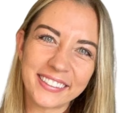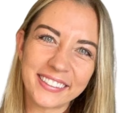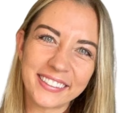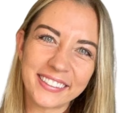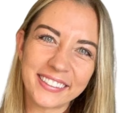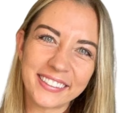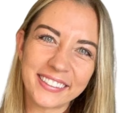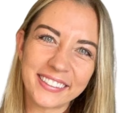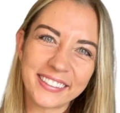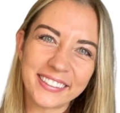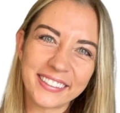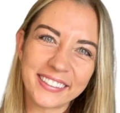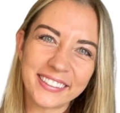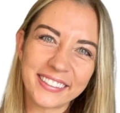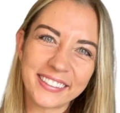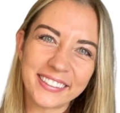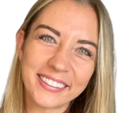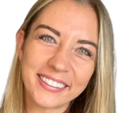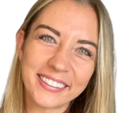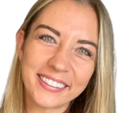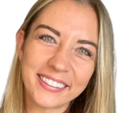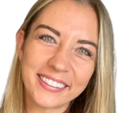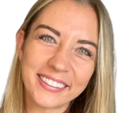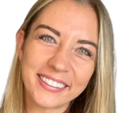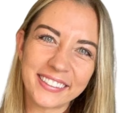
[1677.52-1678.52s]

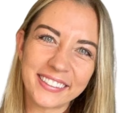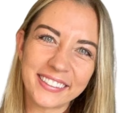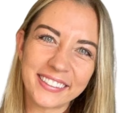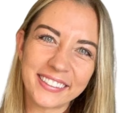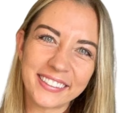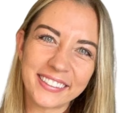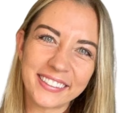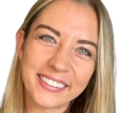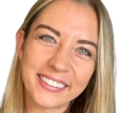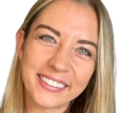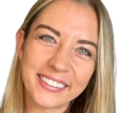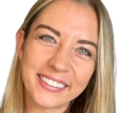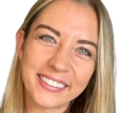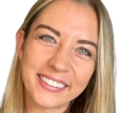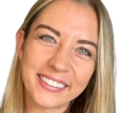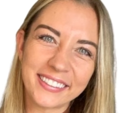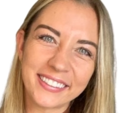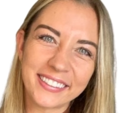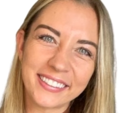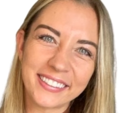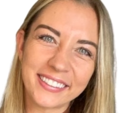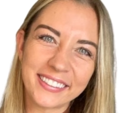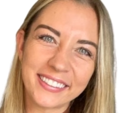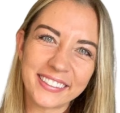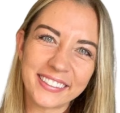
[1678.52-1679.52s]

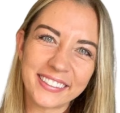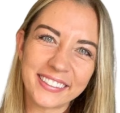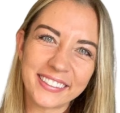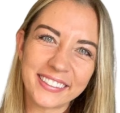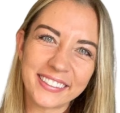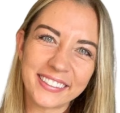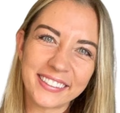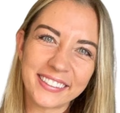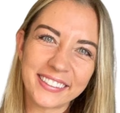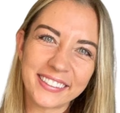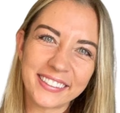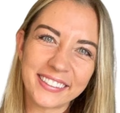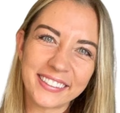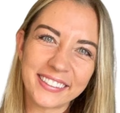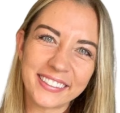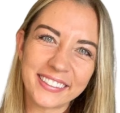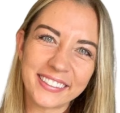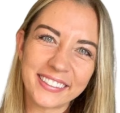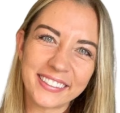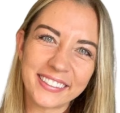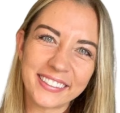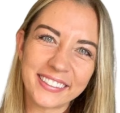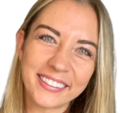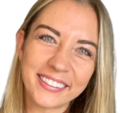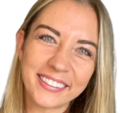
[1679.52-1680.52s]

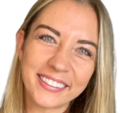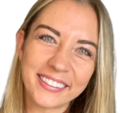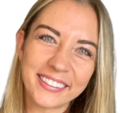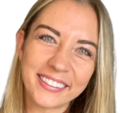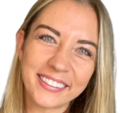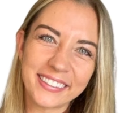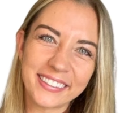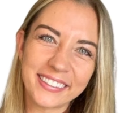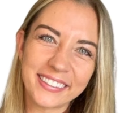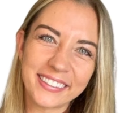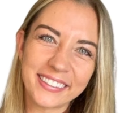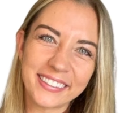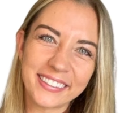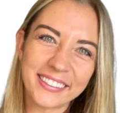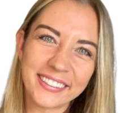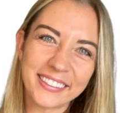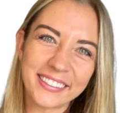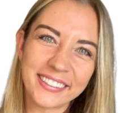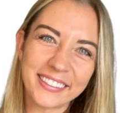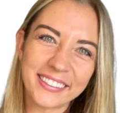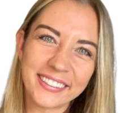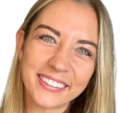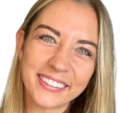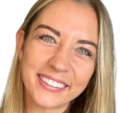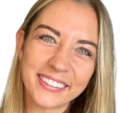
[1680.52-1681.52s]

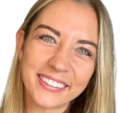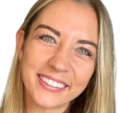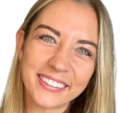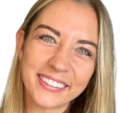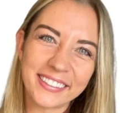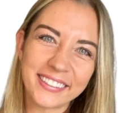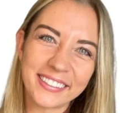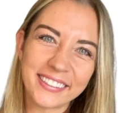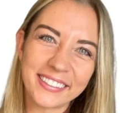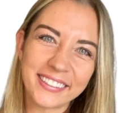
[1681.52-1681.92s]
This is a still picture; no speech is visible.